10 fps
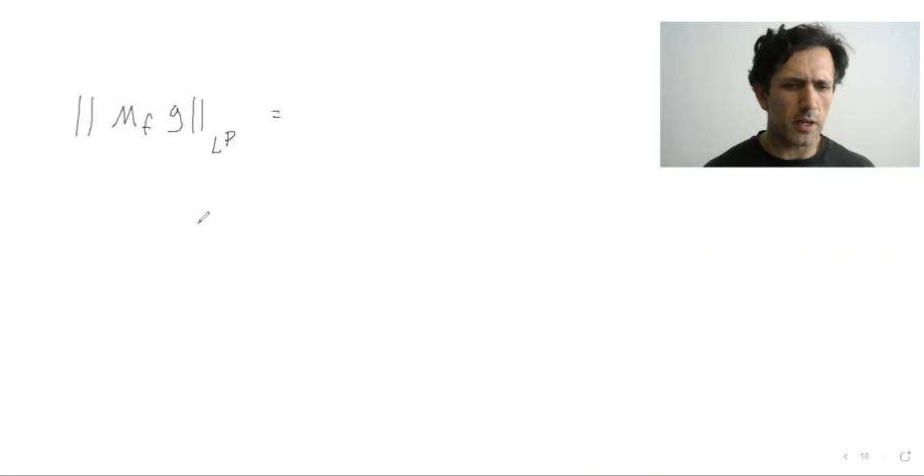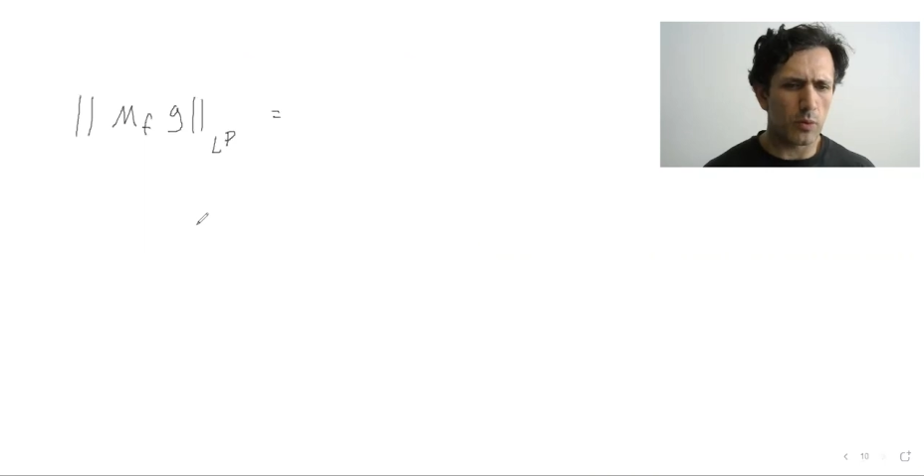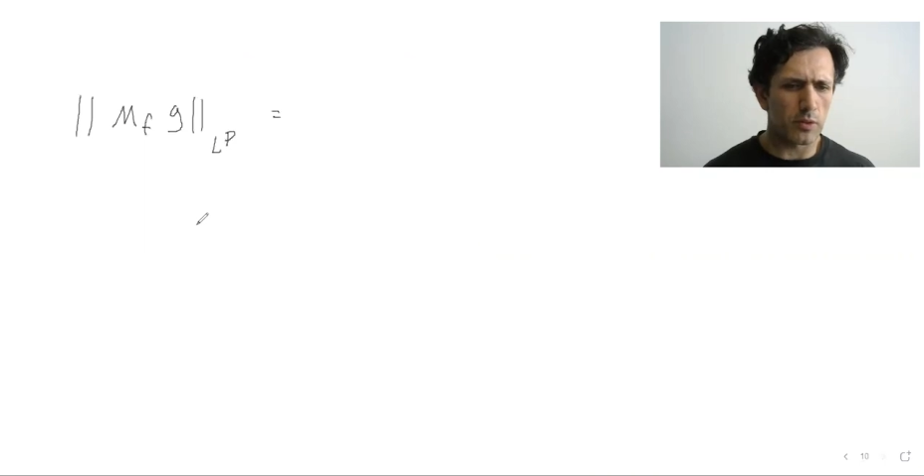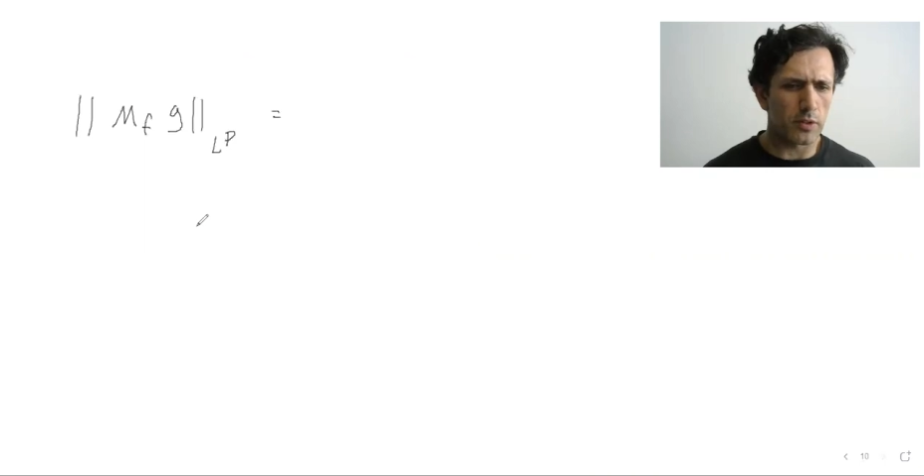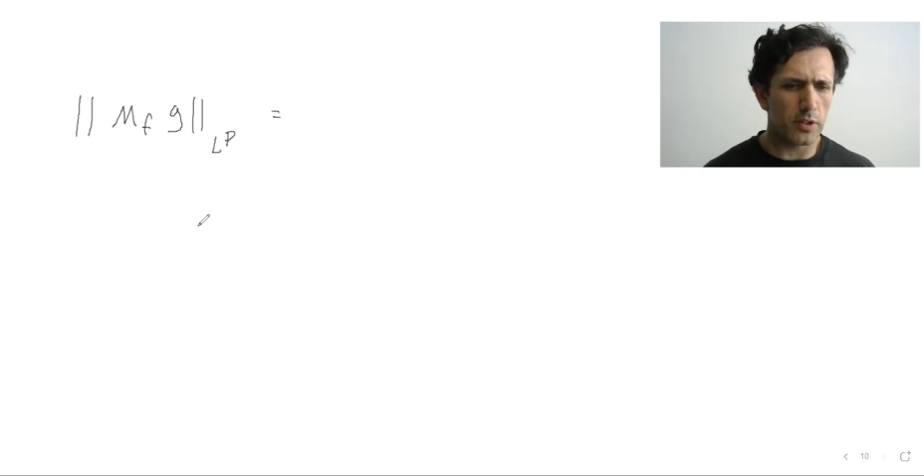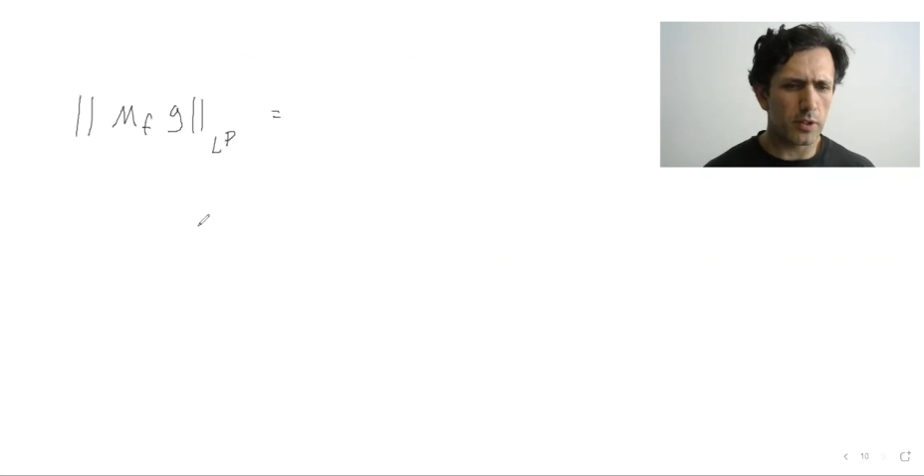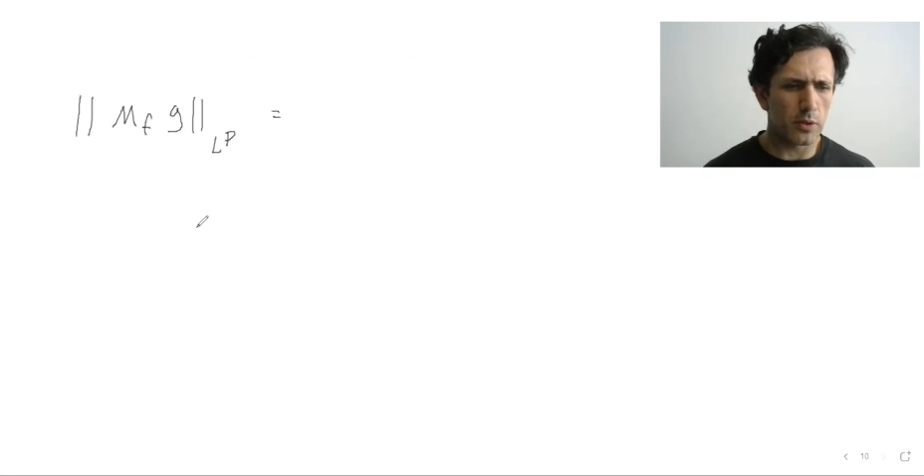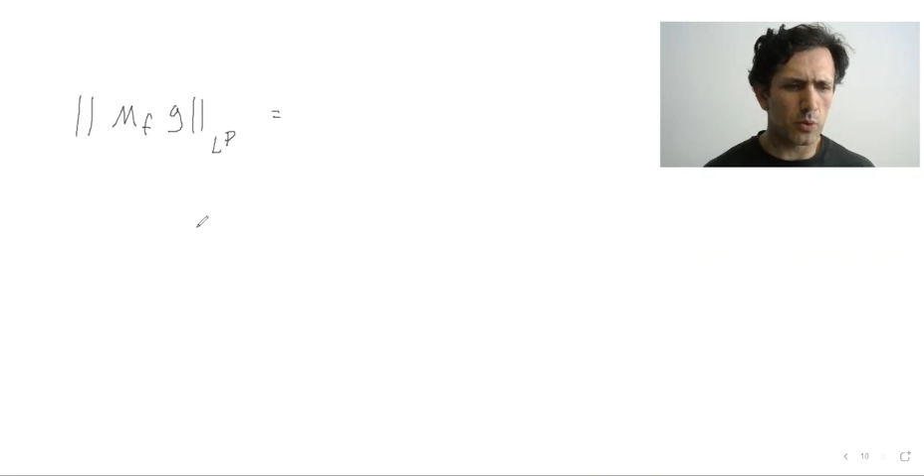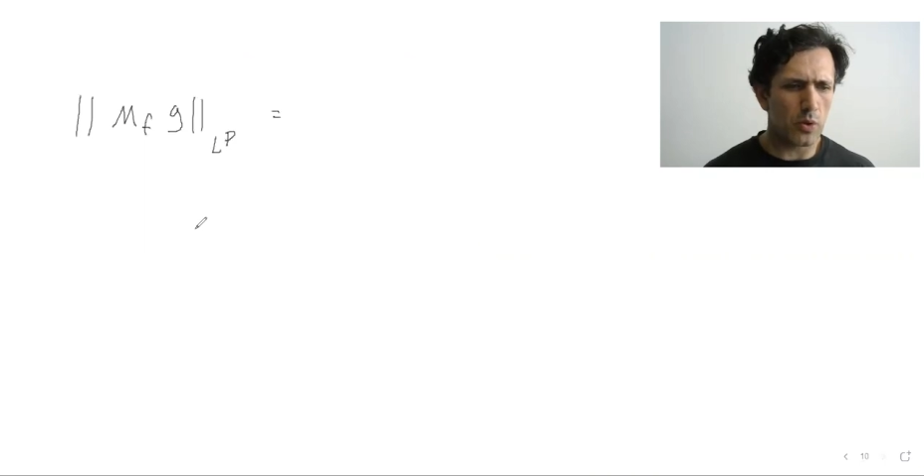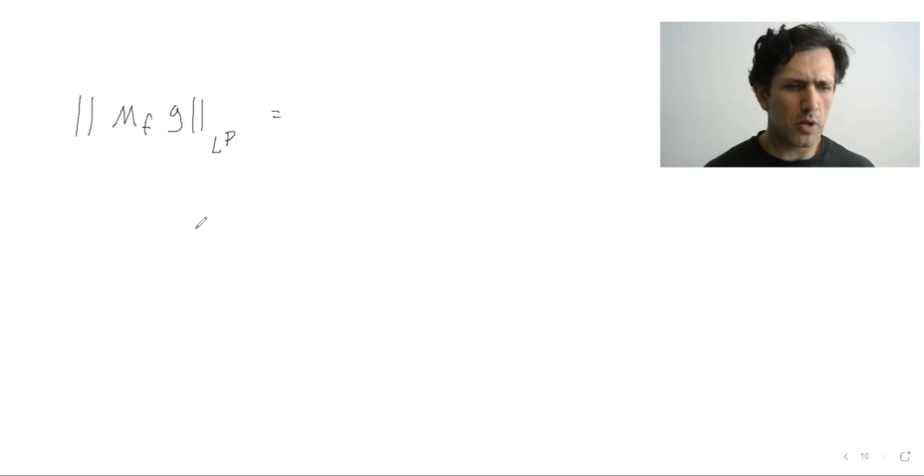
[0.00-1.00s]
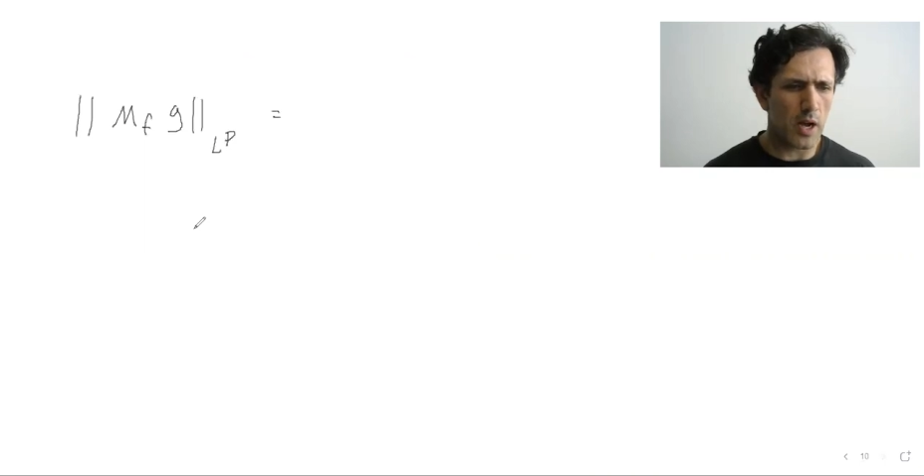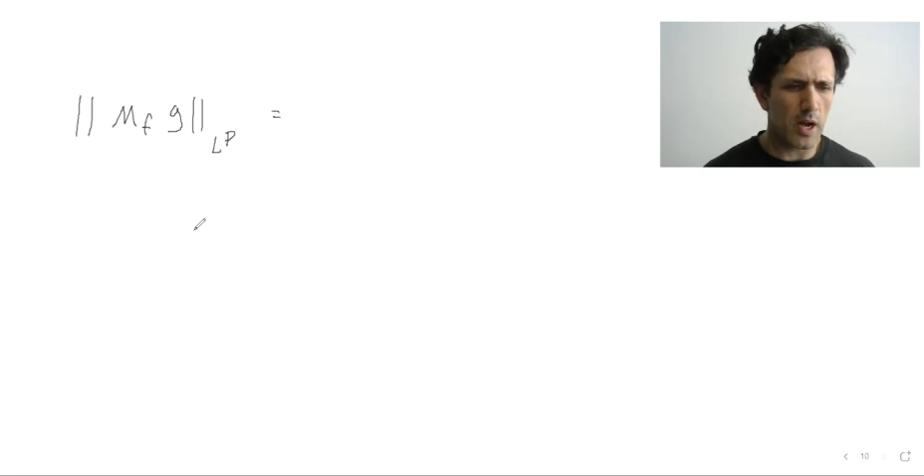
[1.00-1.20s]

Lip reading: equal to